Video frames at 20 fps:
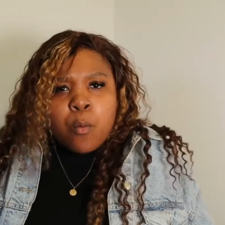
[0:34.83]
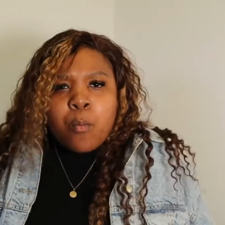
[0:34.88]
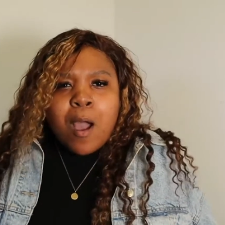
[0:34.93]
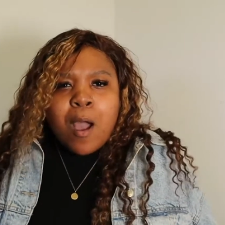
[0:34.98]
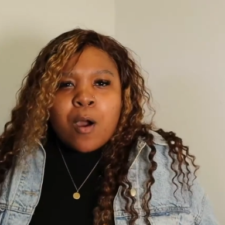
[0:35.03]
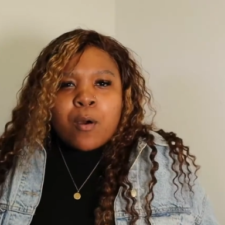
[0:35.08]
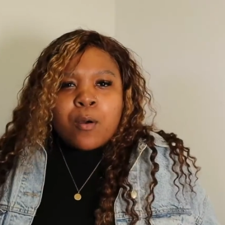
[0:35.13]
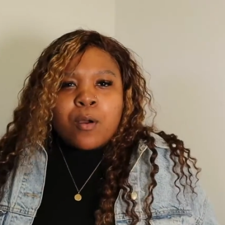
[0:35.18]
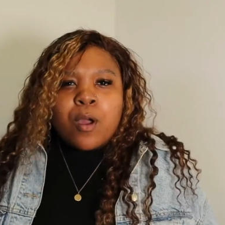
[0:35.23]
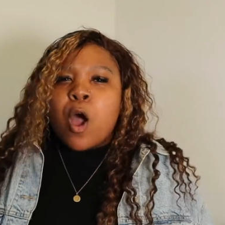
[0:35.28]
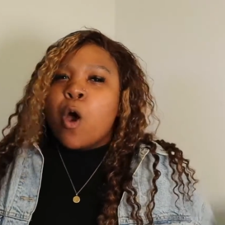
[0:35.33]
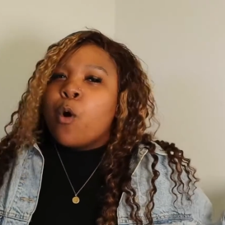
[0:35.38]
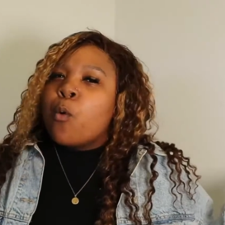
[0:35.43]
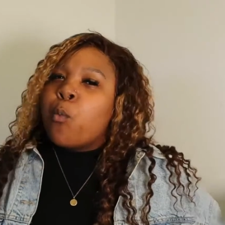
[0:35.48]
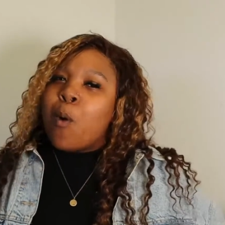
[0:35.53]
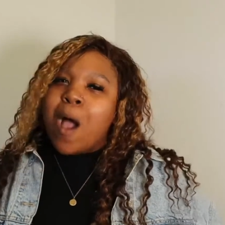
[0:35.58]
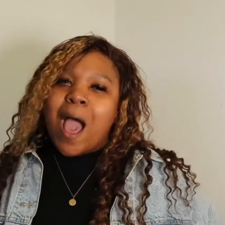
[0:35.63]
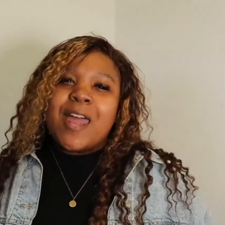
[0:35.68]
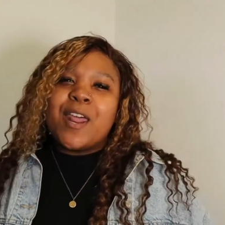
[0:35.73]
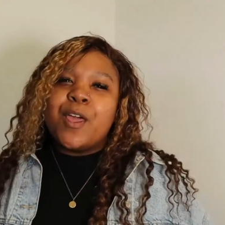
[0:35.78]
Well,
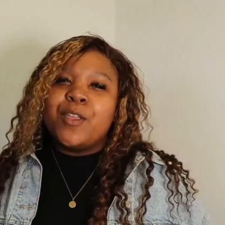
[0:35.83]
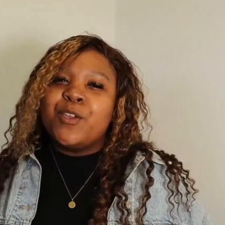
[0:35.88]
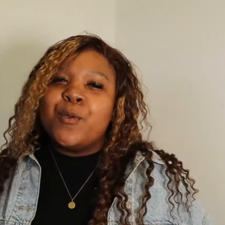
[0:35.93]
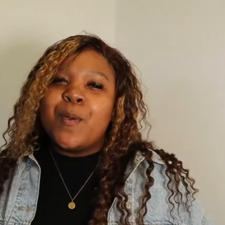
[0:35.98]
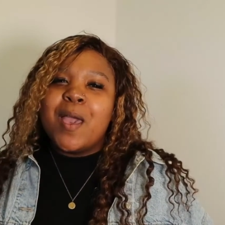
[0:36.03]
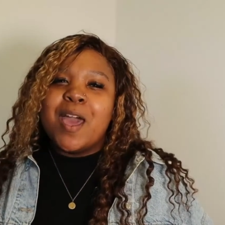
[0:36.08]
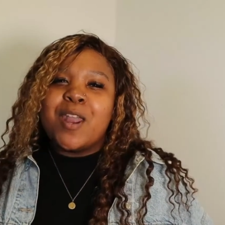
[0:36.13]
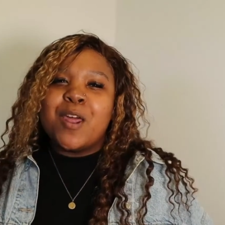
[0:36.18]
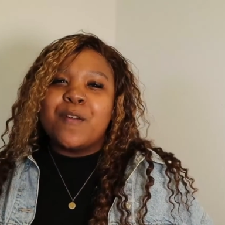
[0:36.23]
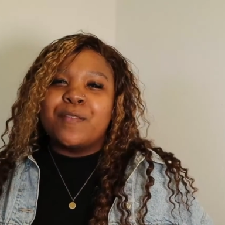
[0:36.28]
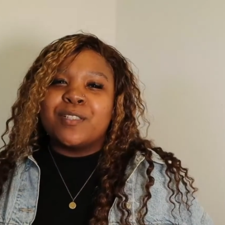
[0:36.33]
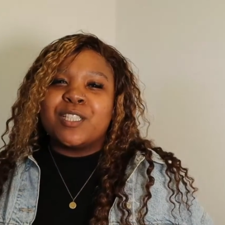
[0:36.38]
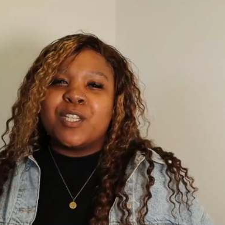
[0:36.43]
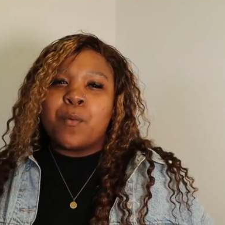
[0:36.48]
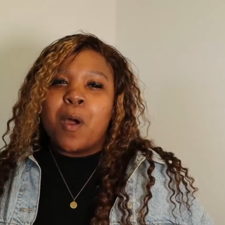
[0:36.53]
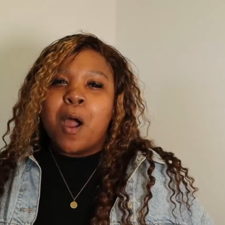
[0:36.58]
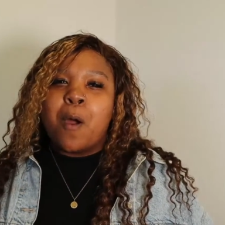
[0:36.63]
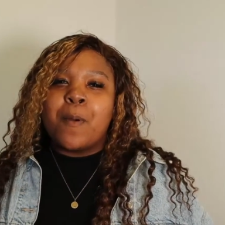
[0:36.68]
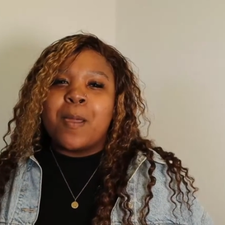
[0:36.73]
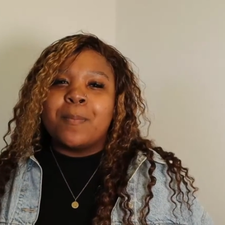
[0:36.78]
why don't you head over
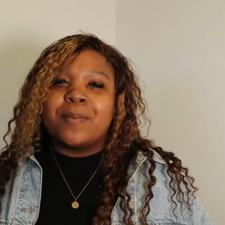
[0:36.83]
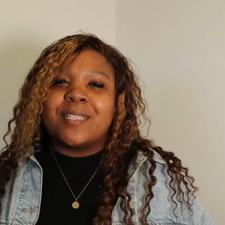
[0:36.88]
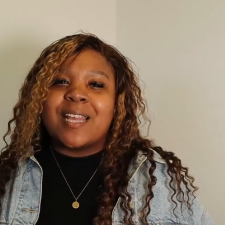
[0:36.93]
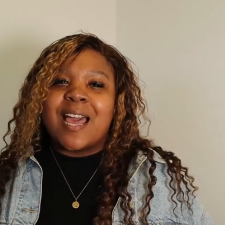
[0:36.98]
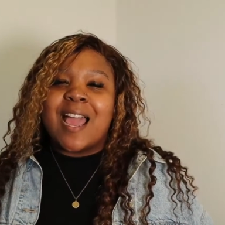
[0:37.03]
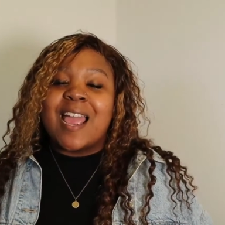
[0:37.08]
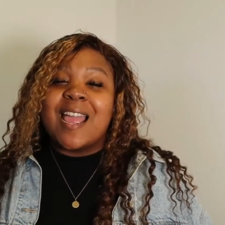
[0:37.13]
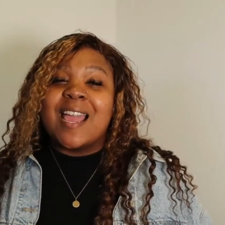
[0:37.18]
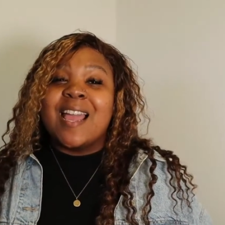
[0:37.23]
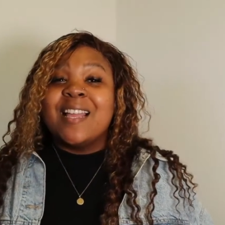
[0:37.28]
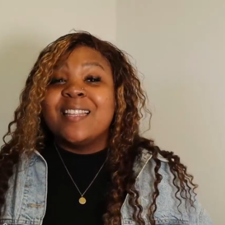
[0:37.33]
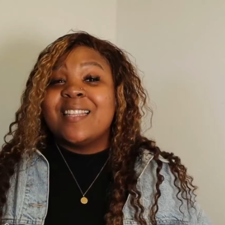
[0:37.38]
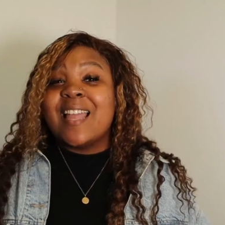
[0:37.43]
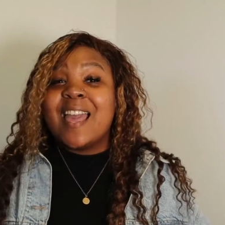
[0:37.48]
to our website?